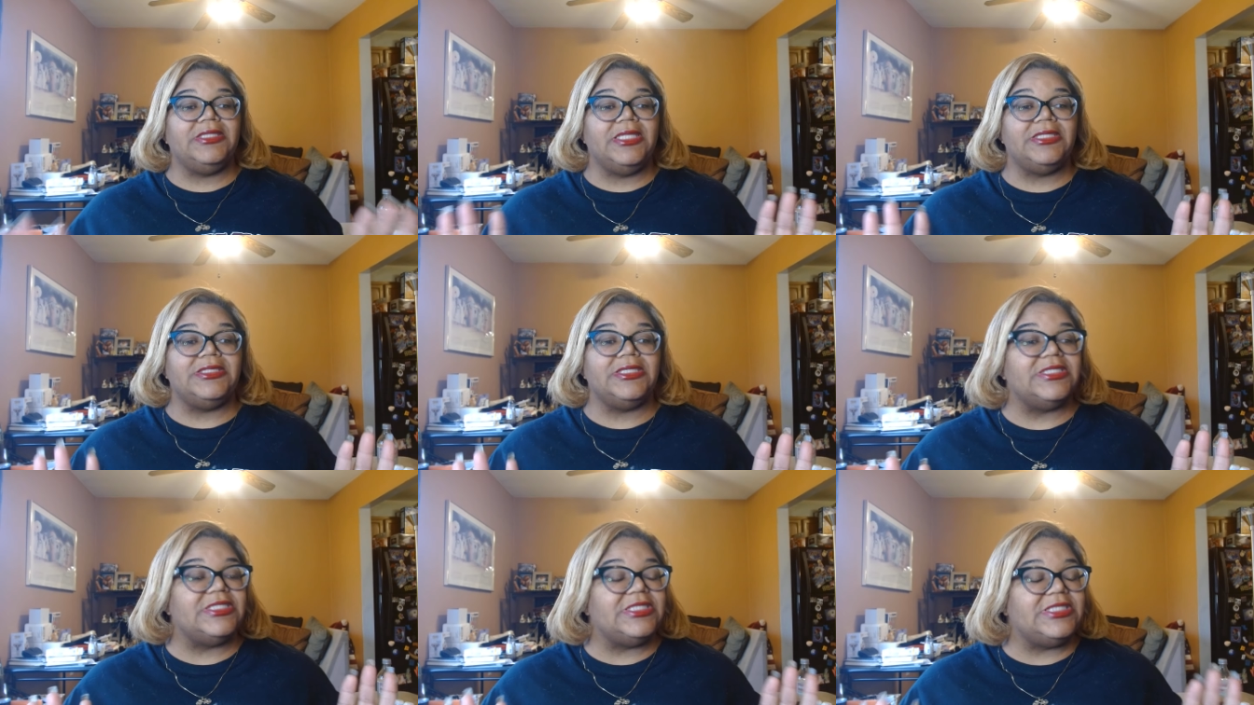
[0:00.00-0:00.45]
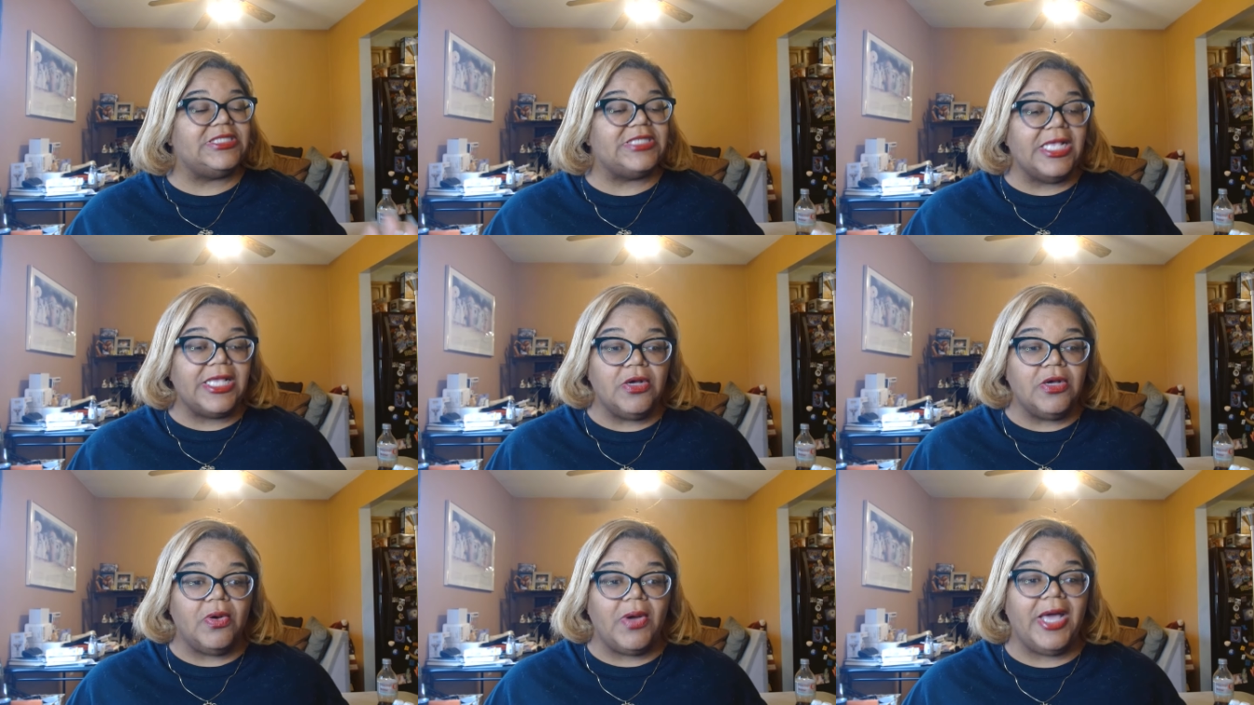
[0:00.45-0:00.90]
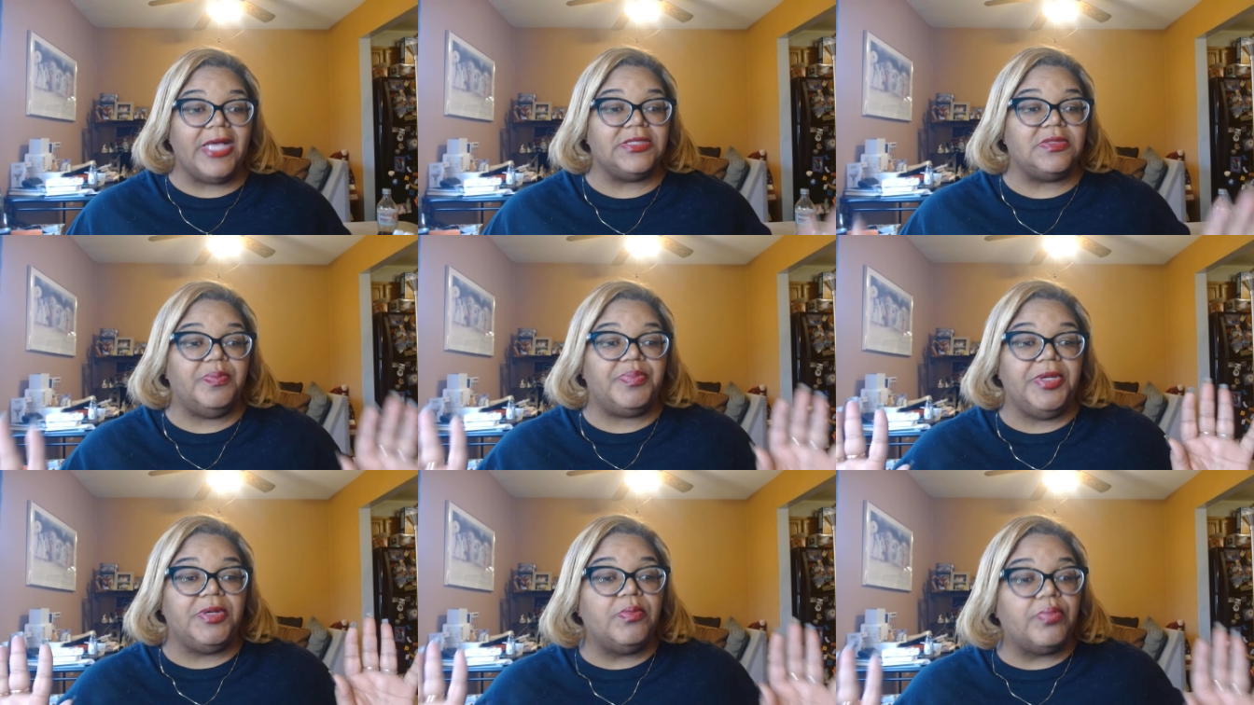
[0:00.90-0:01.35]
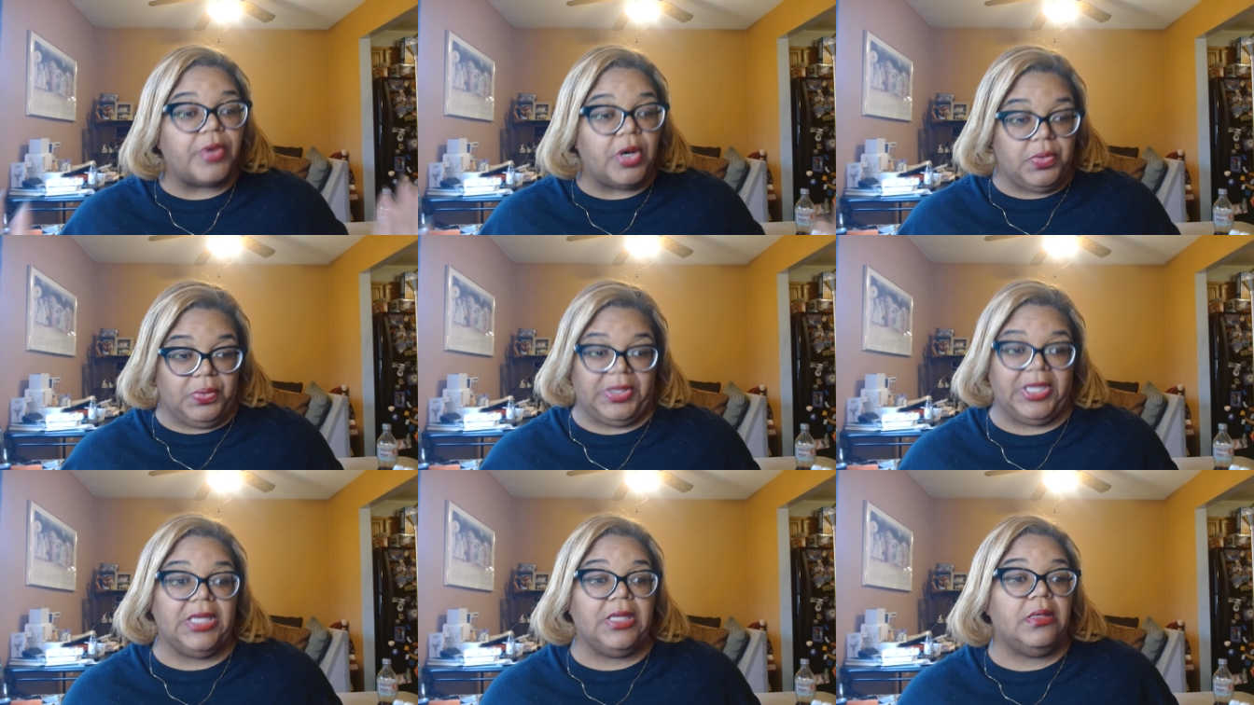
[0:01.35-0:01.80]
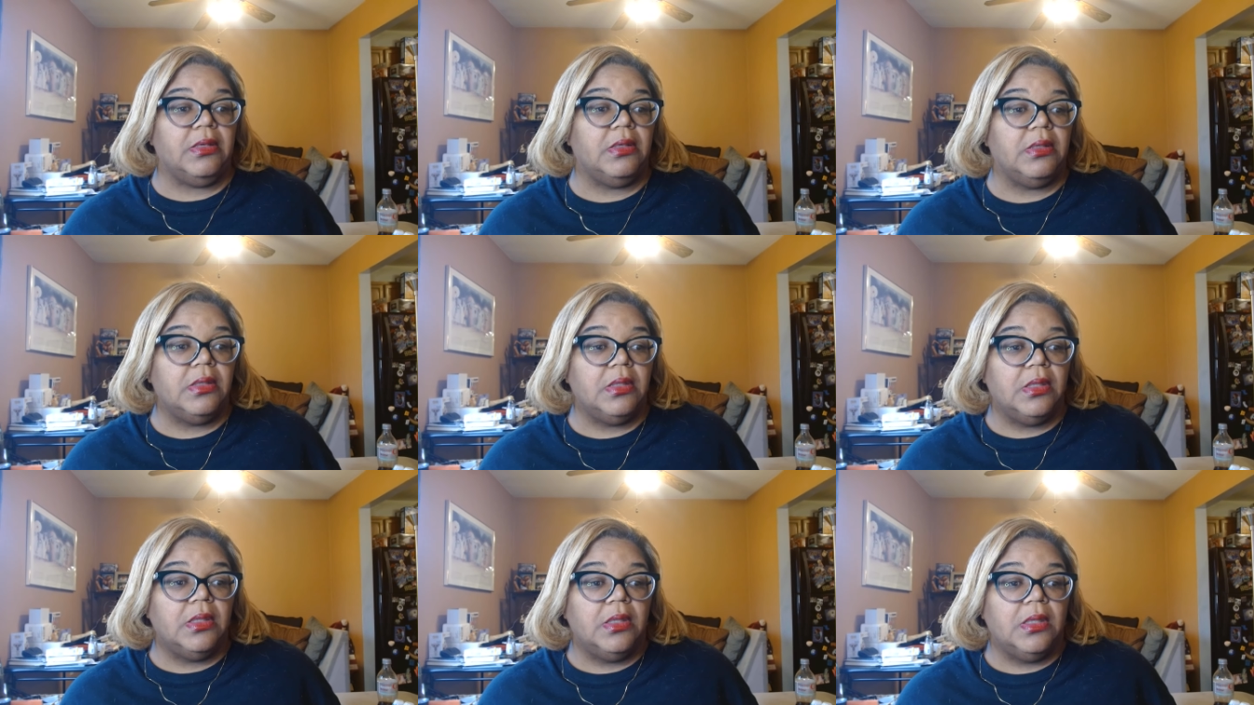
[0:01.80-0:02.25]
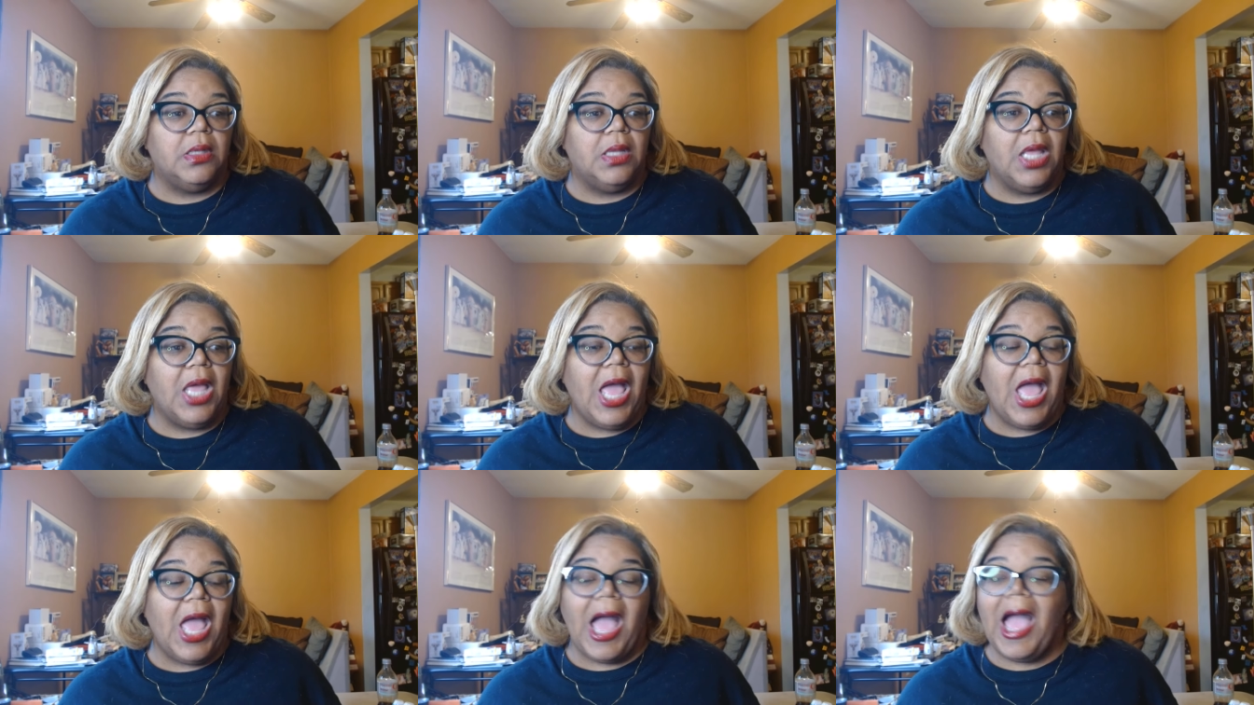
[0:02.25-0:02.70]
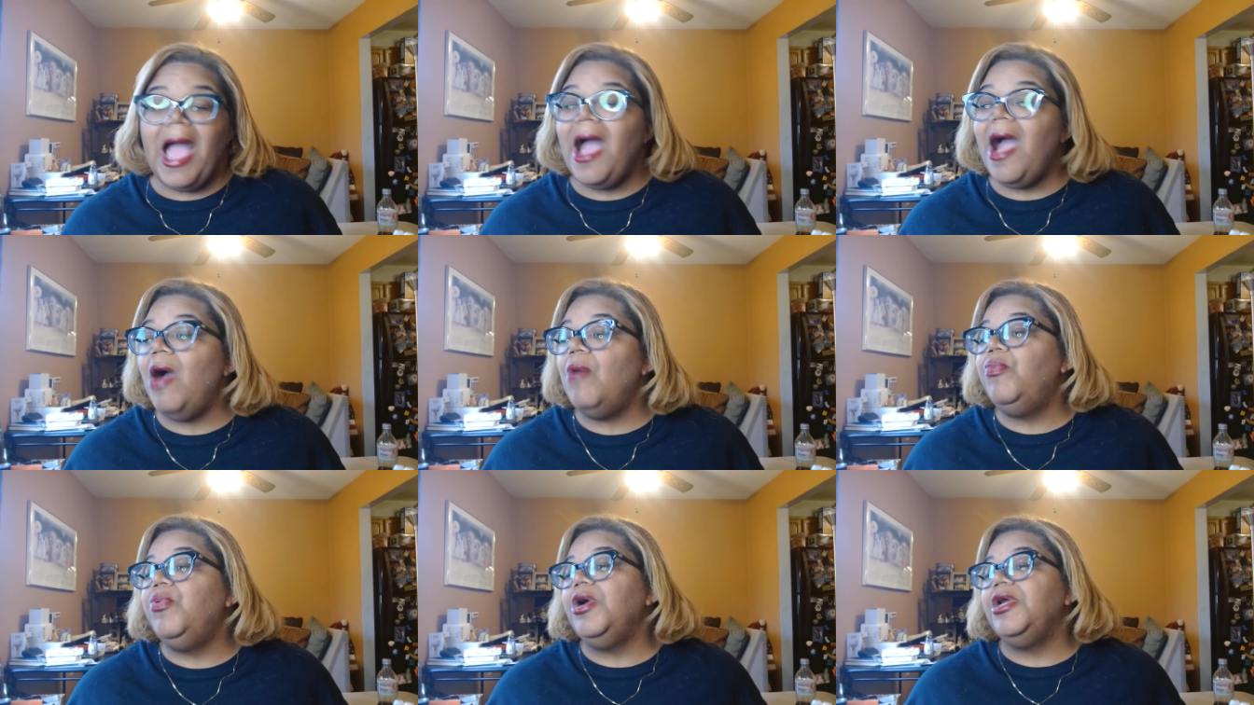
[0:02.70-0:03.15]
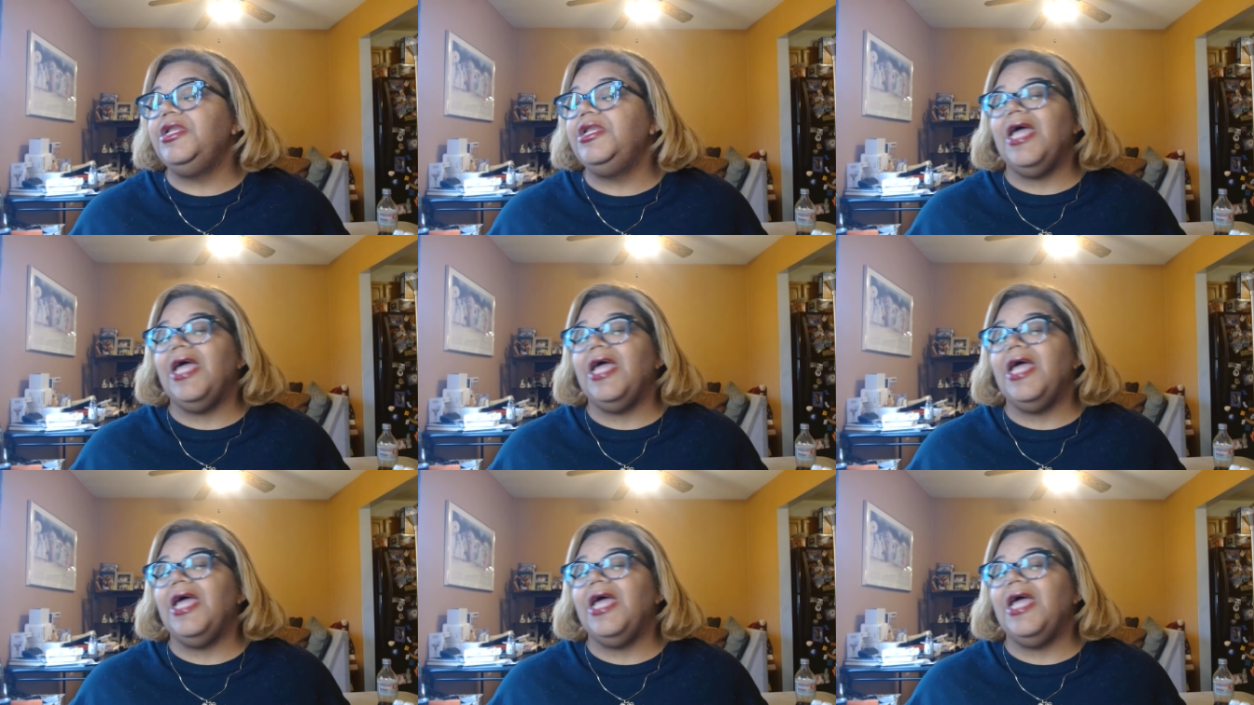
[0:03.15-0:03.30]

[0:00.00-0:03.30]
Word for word: that the seal has been broken. I wouldn't